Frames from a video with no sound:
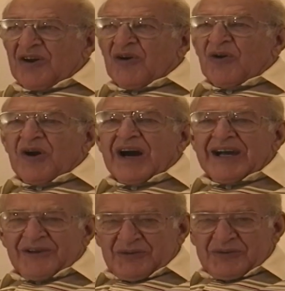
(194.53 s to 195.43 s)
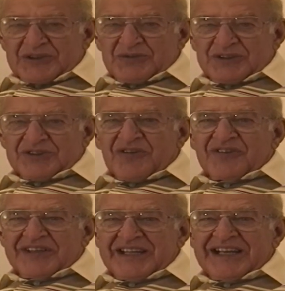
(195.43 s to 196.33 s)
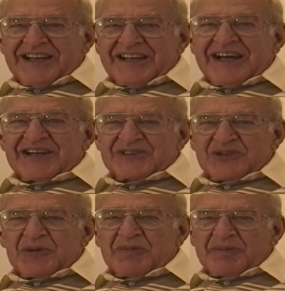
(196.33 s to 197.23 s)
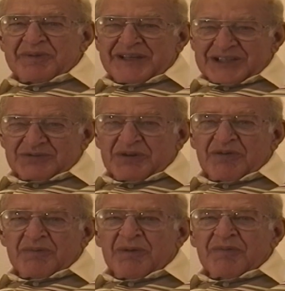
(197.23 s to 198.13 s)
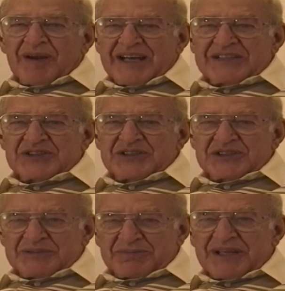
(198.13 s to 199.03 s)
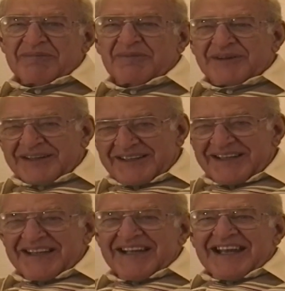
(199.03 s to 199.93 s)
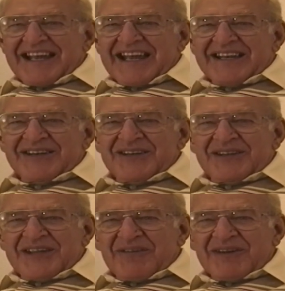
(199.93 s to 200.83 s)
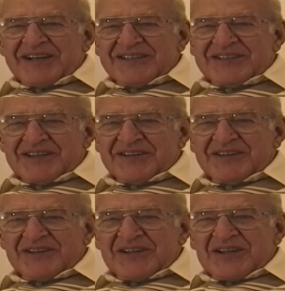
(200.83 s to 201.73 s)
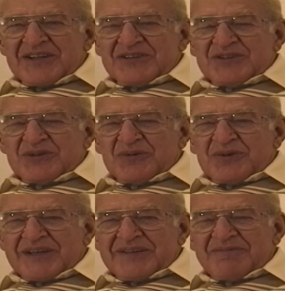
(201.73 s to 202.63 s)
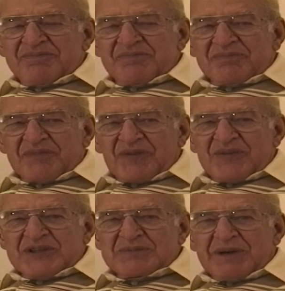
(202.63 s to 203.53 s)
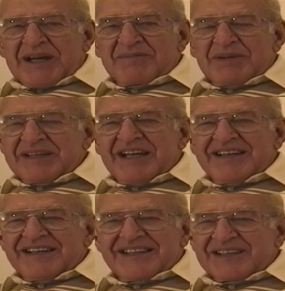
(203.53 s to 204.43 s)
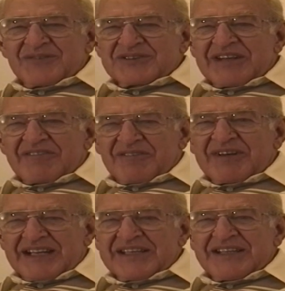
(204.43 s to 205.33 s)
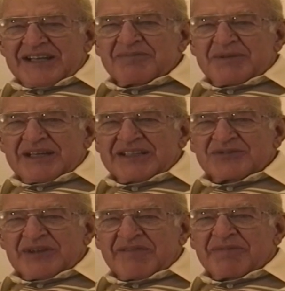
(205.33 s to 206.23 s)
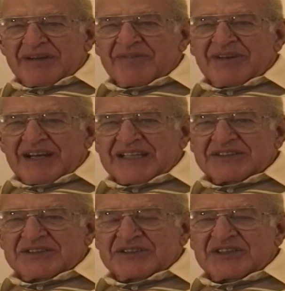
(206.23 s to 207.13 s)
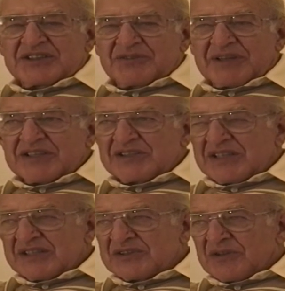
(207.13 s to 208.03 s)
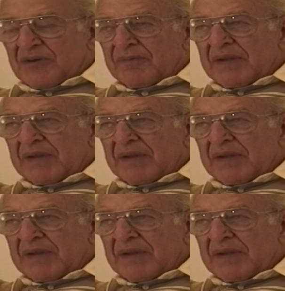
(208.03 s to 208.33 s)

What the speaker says: Ohio, which was over the hill in October, because we were mobilized in September, and they wanted to respond, but nothing was ever really done because everybody realized the situation, and so